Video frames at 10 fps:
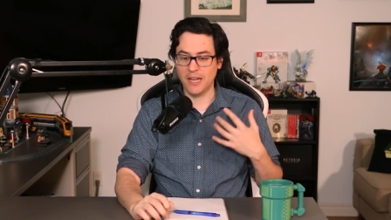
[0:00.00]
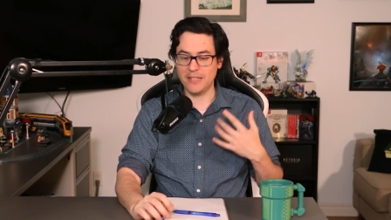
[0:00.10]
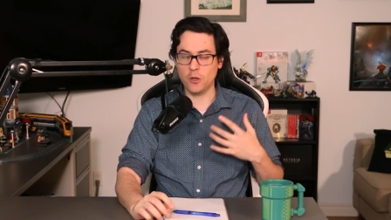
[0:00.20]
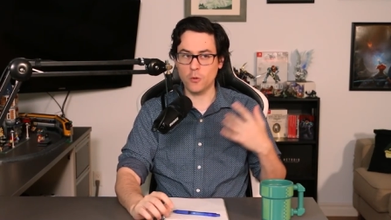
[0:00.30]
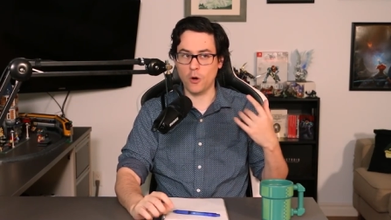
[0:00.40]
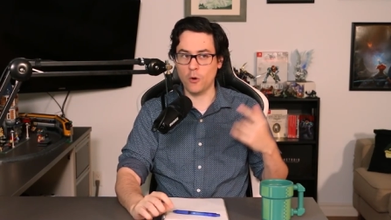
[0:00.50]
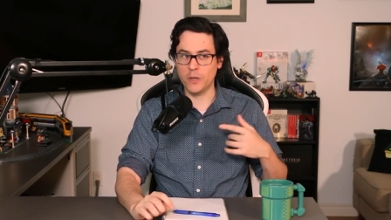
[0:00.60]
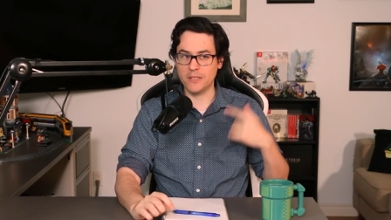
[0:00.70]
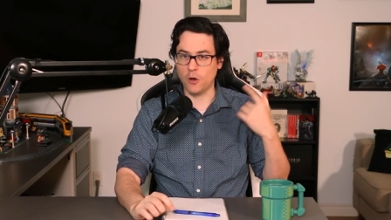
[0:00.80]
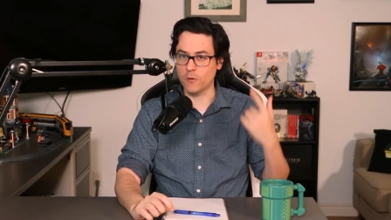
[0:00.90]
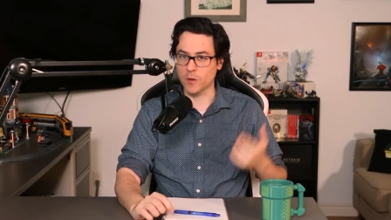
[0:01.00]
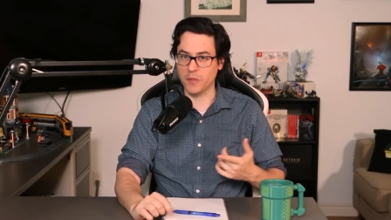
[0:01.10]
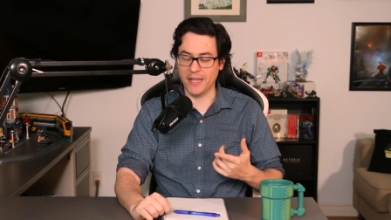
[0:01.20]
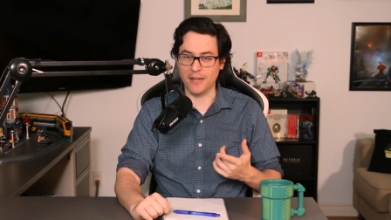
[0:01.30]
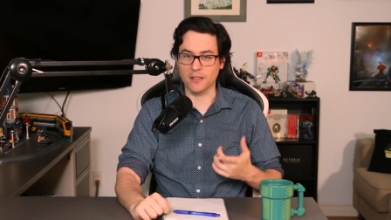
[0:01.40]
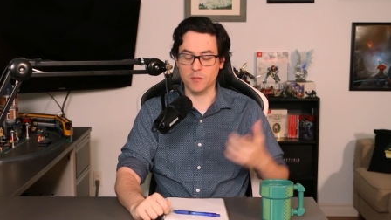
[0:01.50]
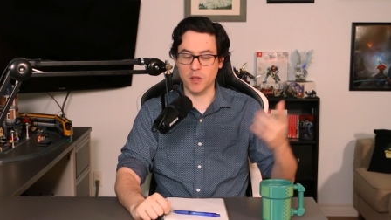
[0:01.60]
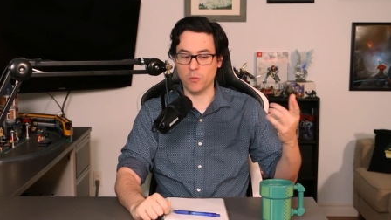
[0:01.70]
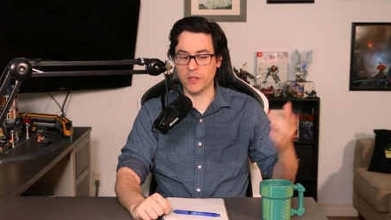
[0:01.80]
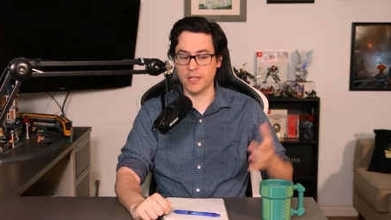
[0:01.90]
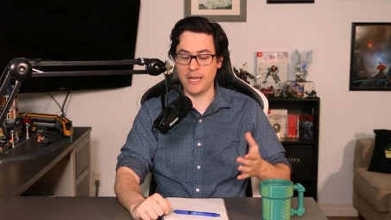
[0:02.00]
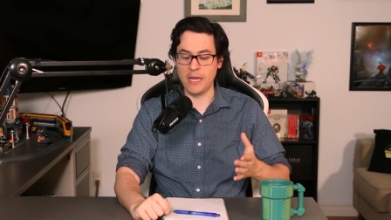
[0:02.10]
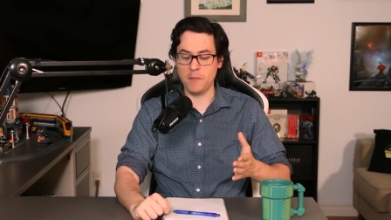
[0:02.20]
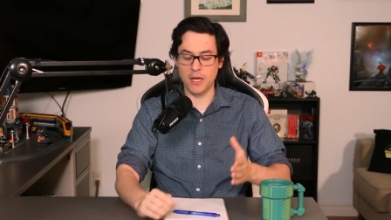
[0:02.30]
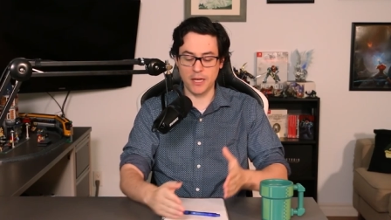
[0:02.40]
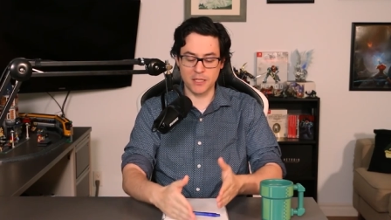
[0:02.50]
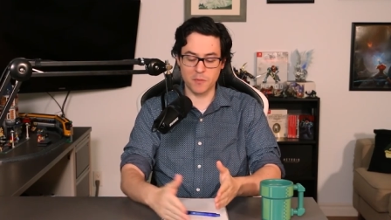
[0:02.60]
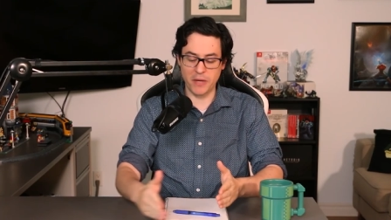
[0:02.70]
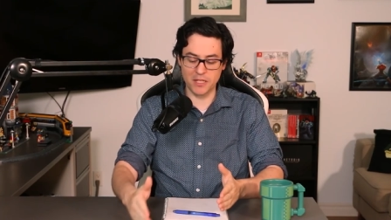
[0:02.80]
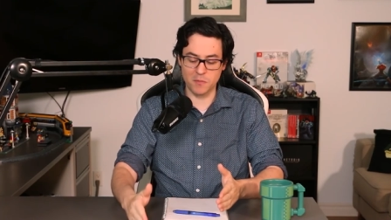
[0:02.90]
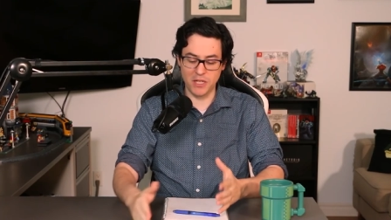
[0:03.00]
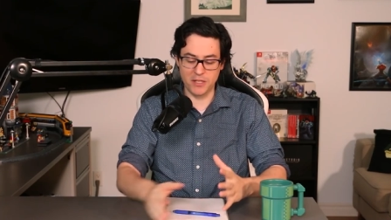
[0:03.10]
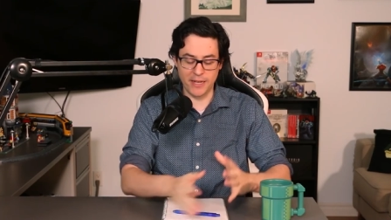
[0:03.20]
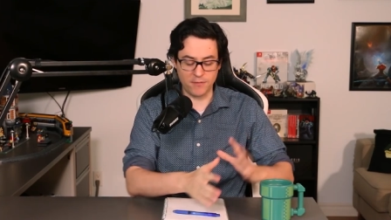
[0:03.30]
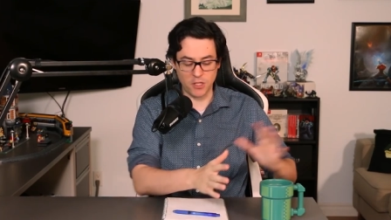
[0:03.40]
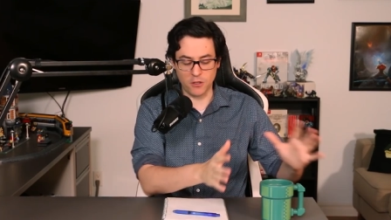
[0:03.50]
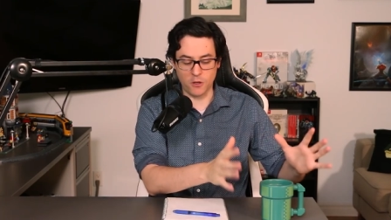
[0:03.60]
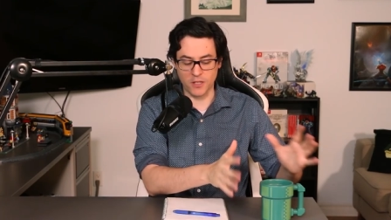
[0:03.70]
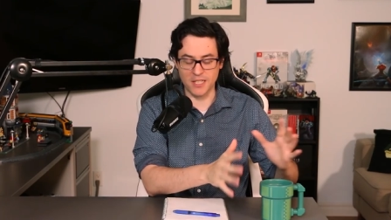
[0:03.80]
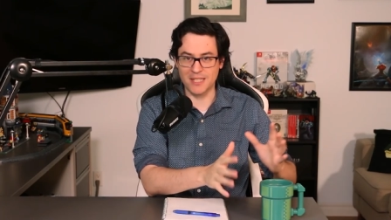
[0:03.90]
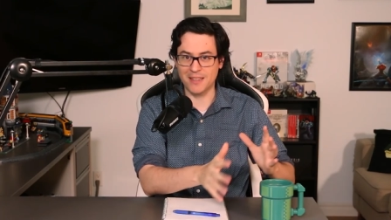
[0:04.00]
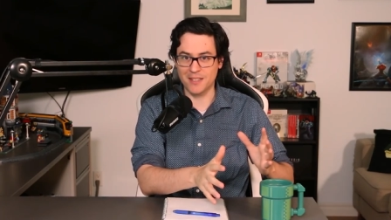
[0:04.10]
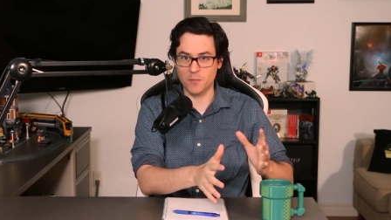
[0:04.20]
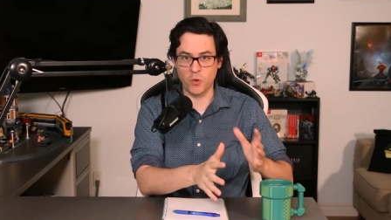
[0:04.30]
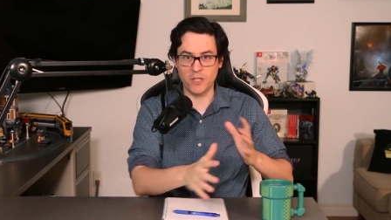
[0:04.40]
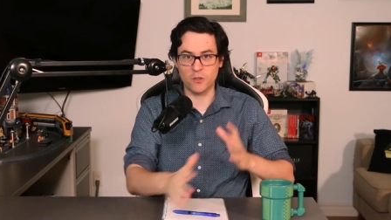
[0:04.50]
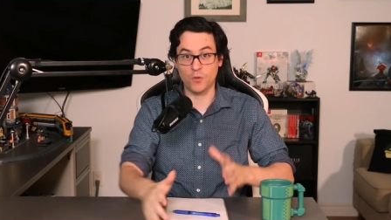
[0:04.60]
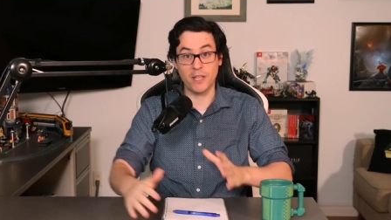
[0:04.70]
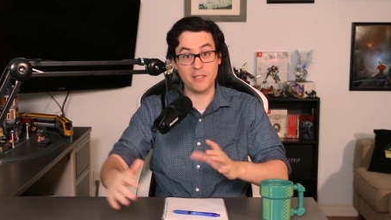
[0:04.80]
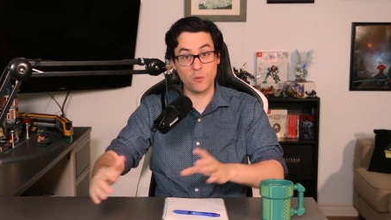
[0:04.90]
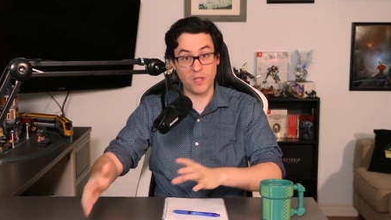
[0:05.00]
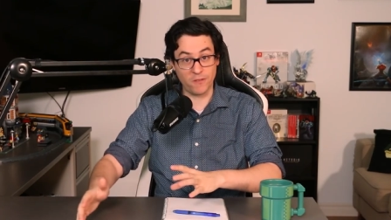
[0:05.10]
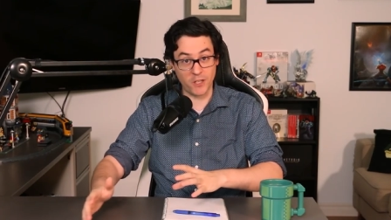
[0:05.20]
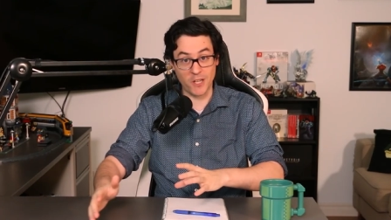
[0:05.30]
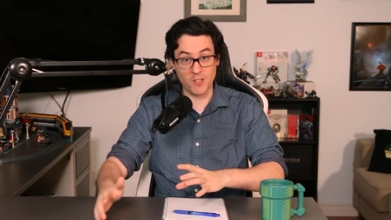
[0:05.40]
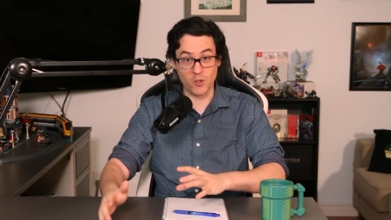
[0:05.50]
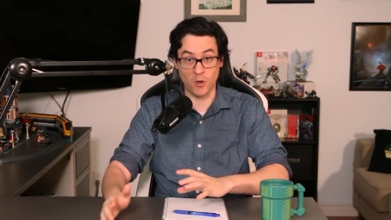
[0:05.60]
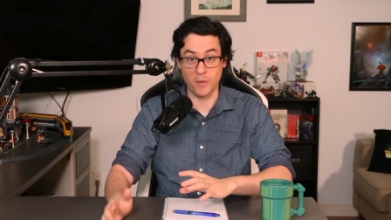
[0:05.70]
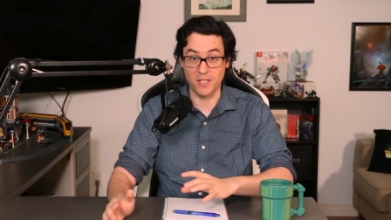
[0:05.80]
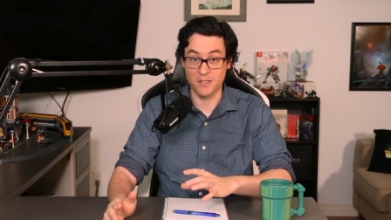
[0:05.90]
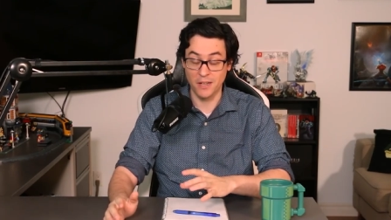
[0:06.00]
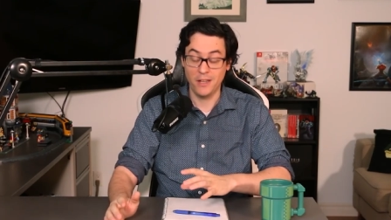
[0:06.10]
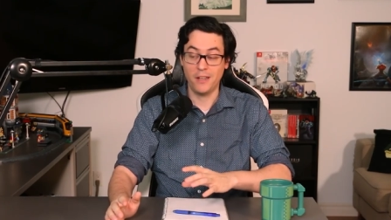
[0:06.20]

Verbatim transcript: I don't always overplan, because I'm like, well, the game expects me to have done all this at this point, so let's see what the Velocidrome is.